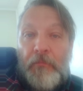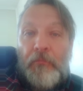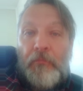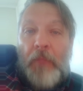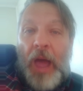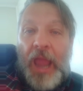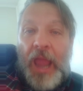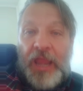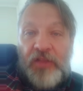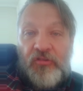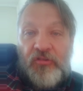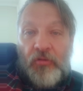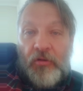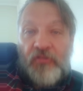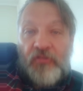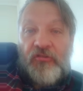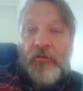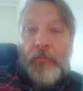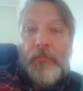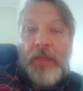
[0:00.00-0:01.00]
Mind
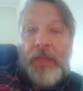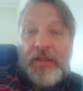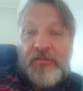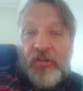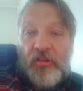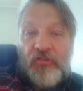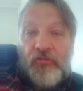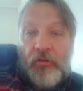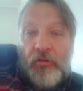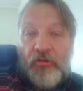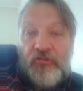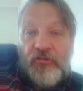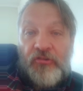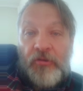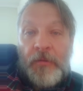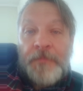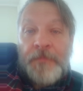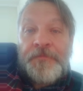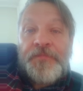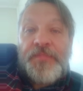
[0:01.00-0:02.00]
torture, mental
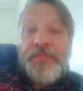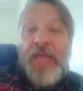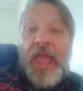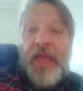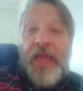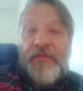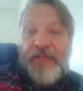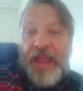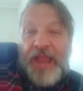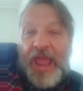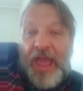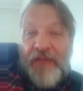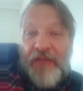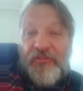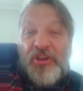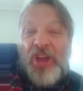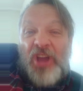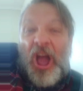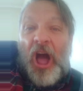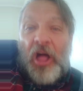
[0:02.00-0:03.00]
torture. They even
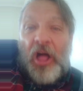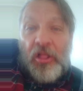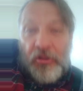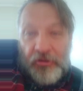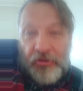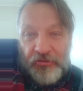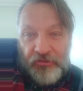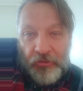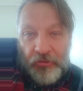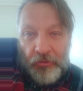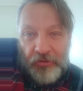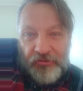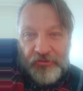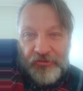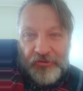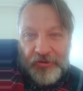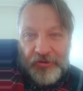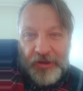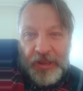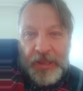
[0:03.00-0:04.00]
have color
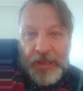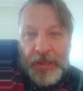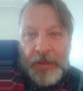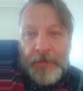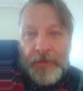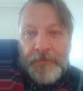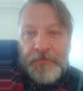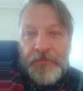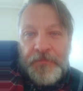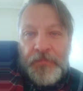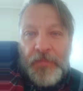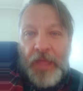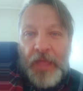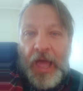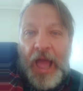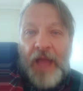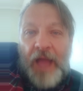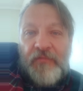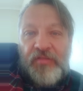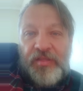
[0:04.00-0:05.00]
torture.
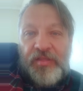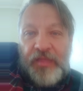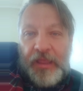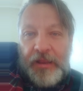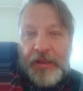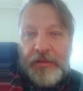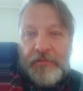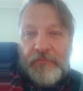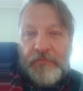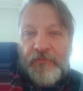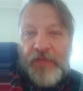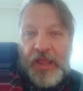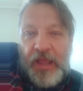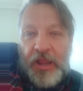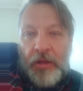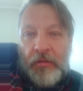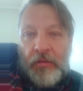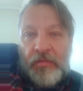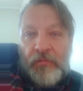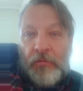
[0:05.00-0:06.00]
I've seen
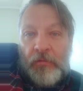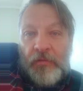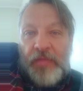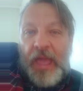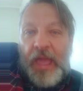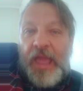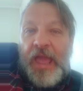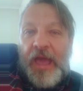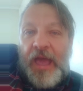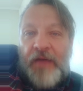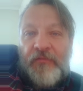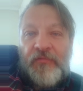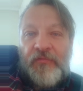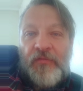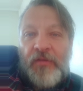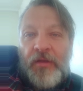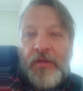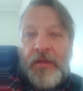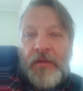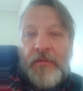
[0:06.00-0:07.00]
videos where they
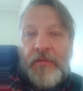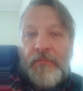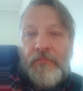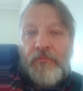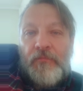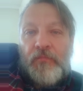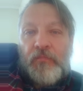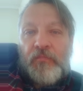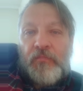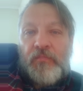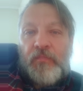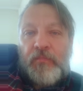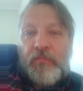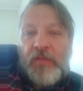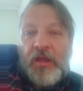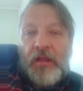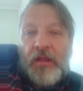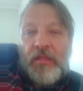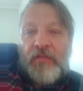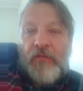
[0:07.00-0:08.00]
have
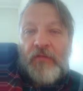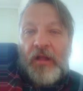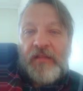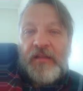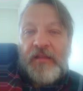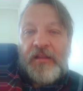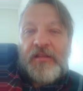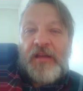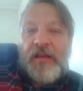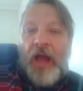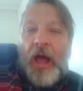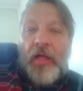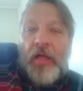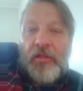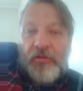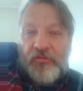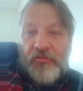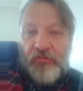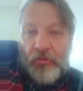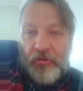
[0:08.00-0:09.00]
constructed
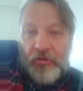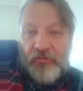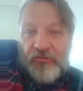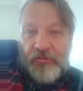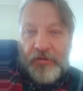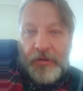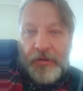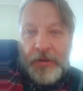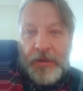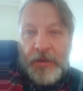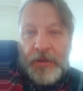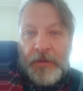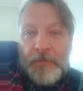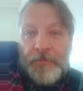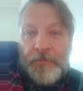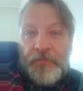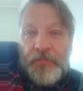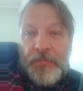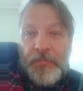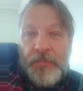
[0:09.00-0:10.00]
color torture.
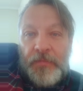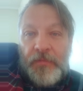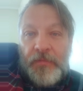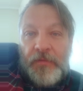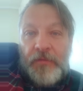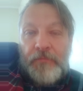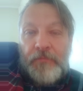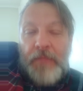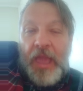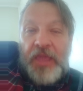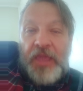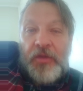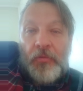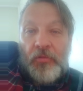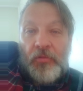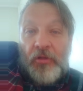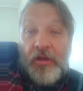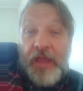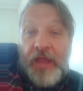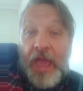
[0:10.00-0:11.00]
Make
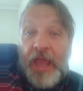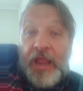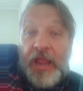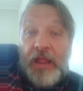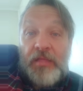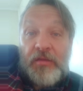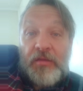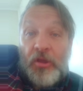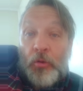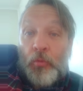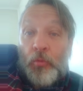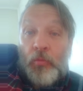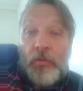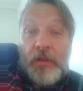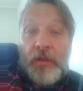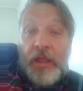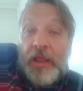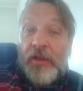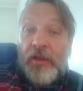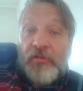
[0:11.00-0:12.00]
you look at
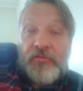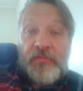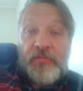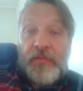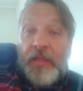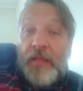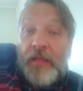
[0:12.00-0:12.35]
it.